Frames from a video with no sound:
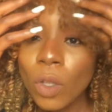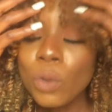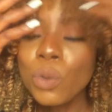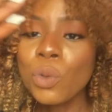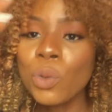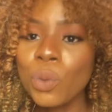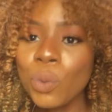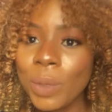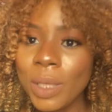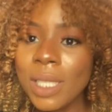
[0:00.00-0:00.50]

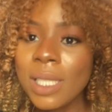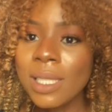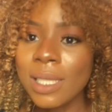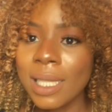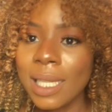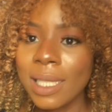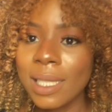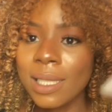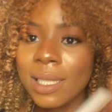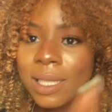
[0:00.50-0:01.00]
2 weeks,
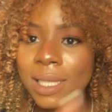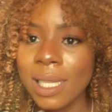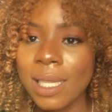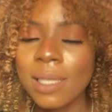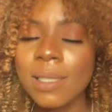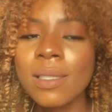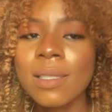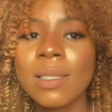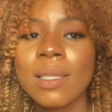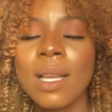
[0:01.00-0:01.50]
like it
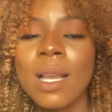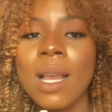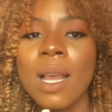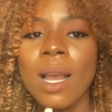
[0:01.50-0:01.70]
says,